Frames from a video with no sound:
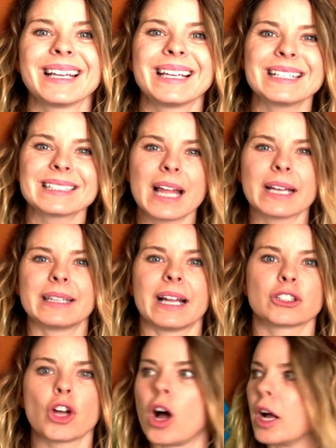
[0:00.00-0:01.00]
He's like
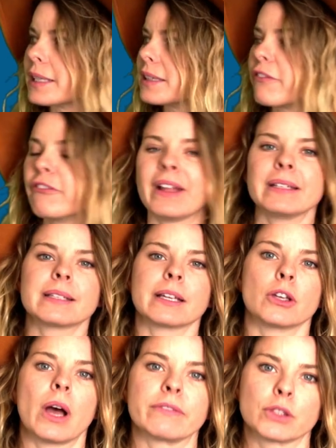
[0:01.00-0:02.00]
that dog at the fence
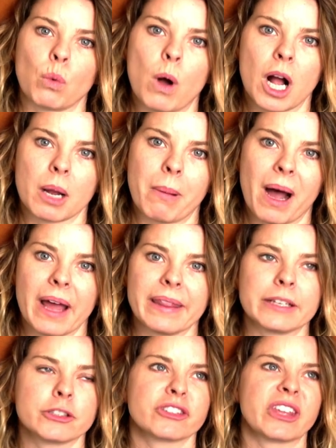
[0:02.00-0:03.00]
that you have to walk by
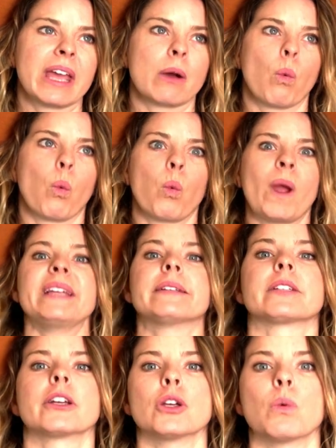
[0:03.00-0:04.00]
that just can't
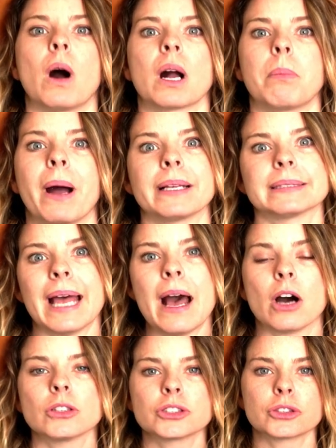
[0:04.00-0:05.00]
wait till you walk by his
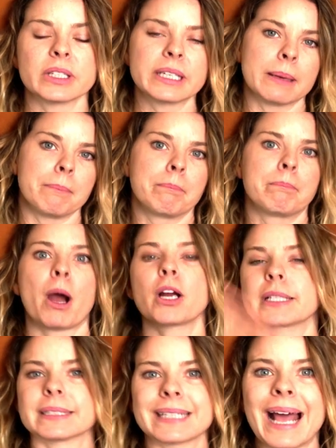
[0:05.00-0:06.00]
house so he can
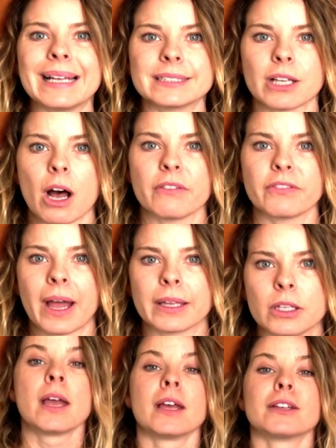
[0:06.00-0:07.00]
bark his ass off
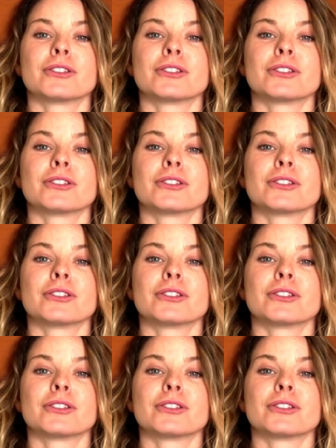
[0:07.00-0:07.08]
at you.